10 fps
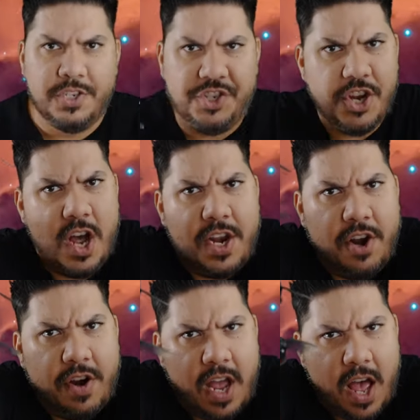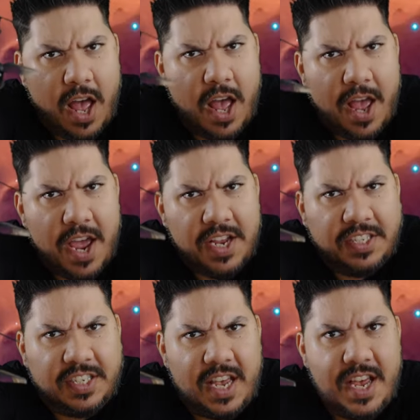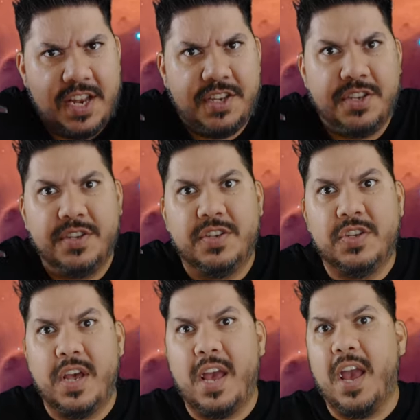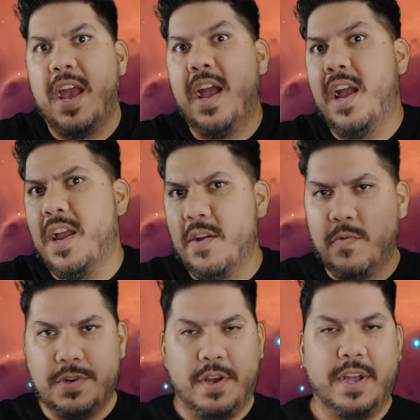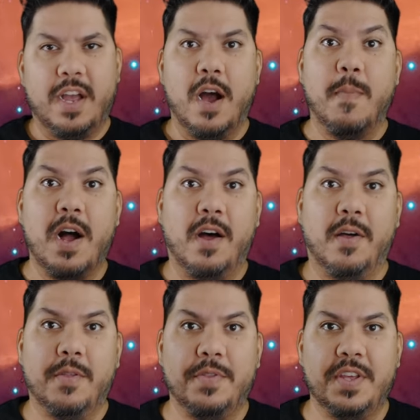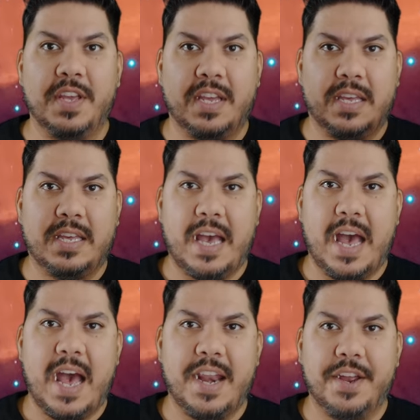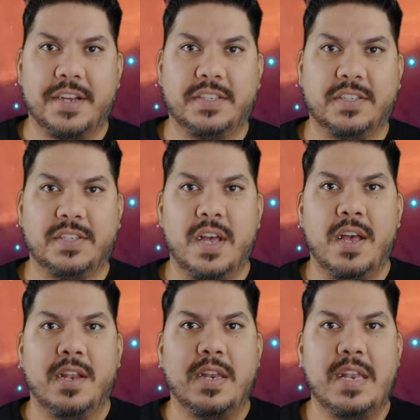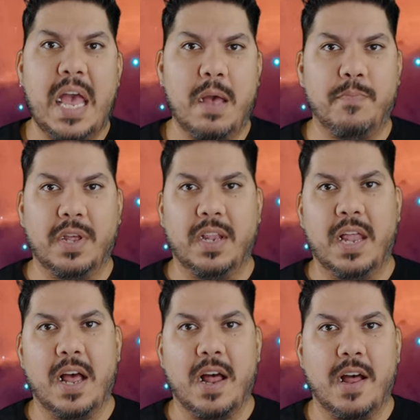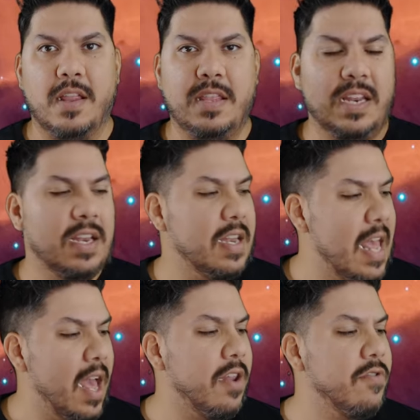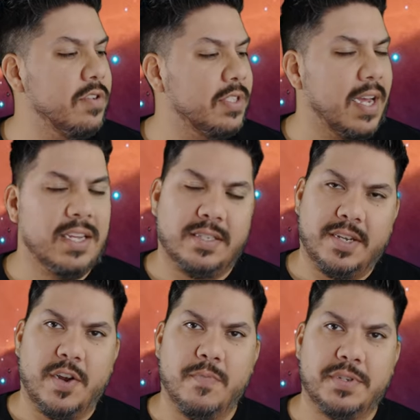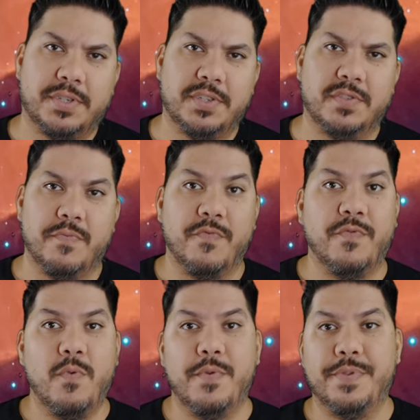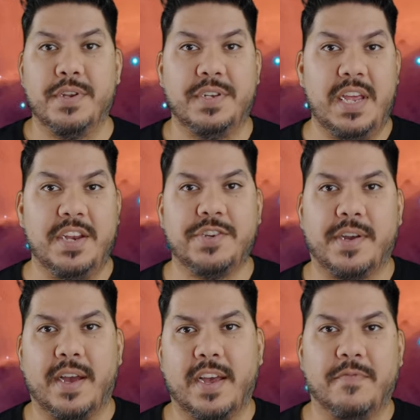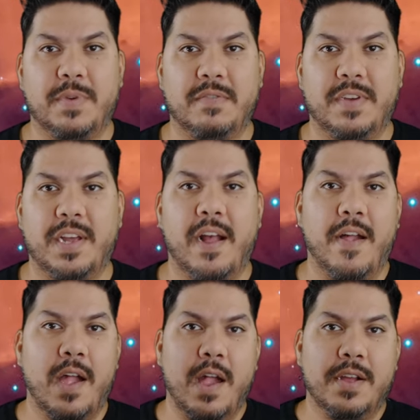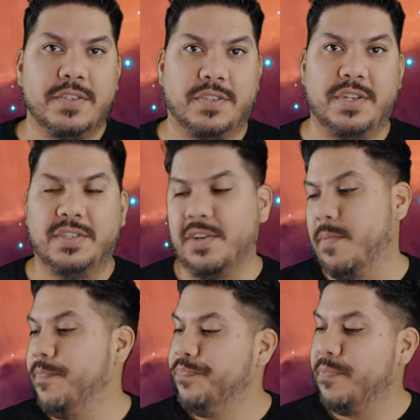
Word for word: John here, guys, and today we're talking about the Caddx Nebula, the nano-sized camera system for the DJI FPV system.